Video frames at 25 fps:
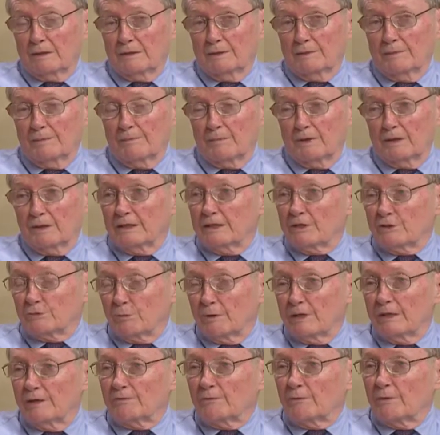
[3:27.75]
Um, at least
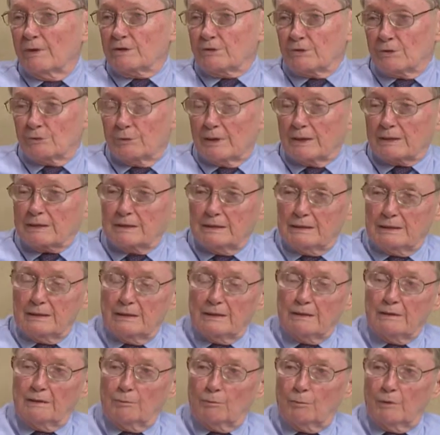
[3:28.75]
we have resurrected
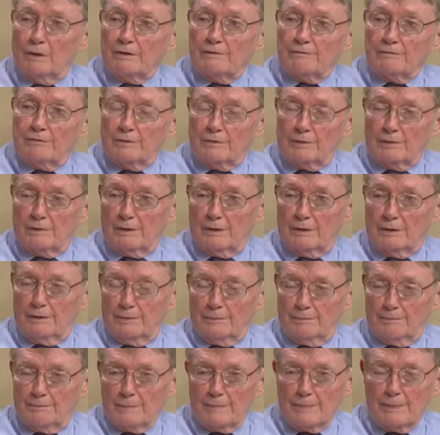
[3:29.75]
it. One for.
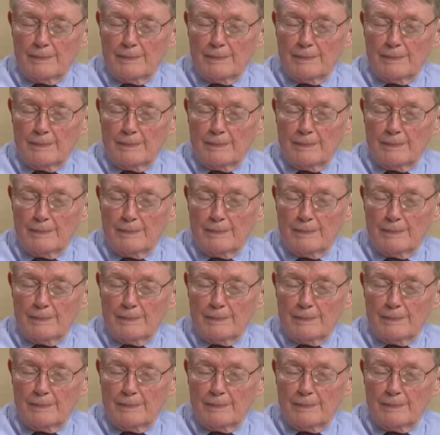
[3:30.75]
Um,